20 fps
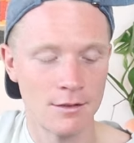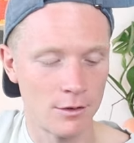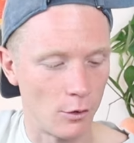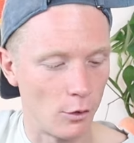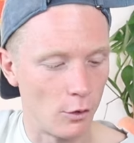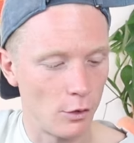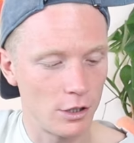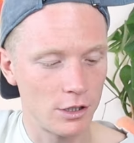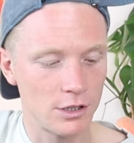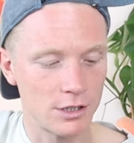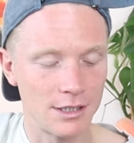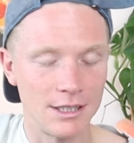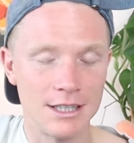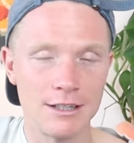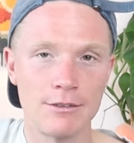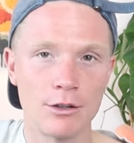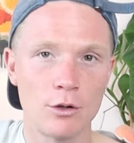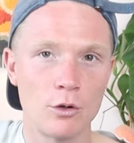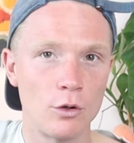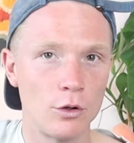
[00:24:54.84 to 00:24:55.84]
or you can
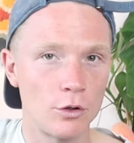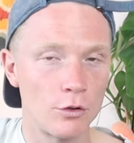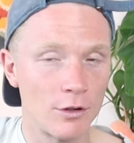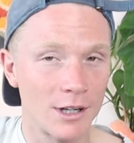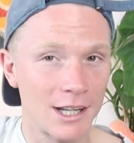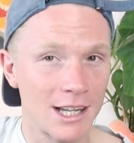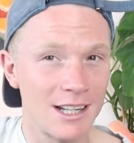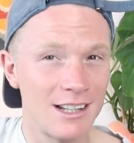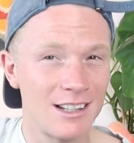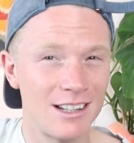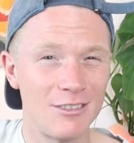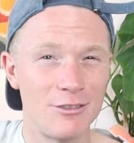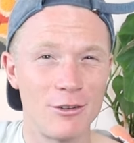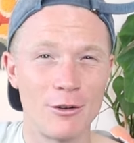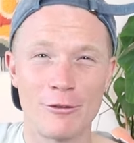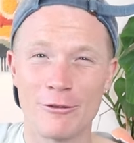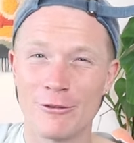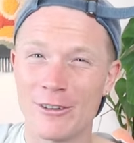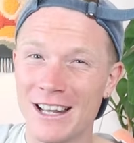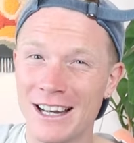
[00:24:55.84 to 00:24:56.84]
leave the chord ringing if
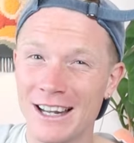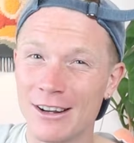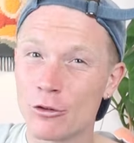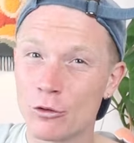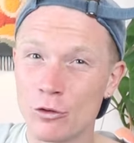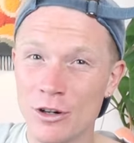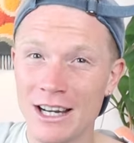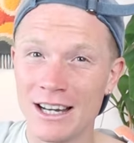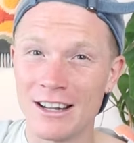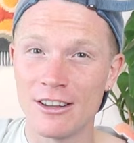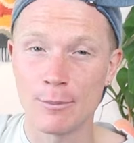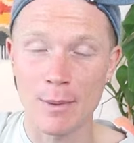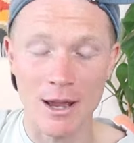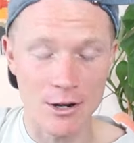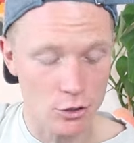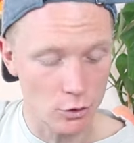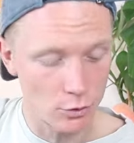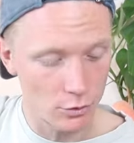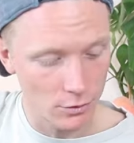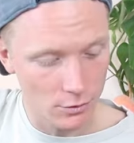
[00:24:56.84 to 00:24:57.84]
you're feeling really
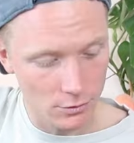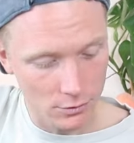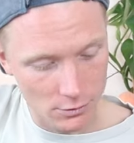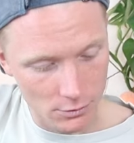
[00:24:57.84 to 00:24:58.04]
special.